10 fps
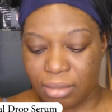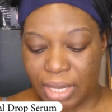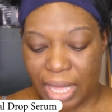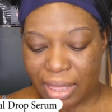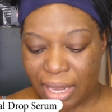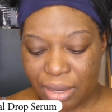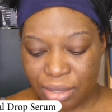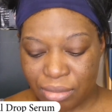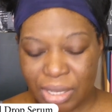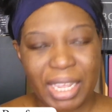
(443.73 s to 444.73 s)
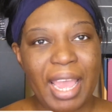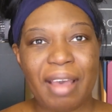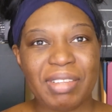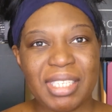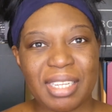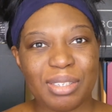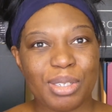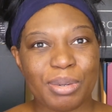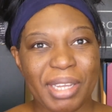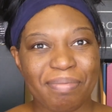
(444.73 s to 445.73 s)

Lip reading: Yeah, that doesn't really have a scent to it.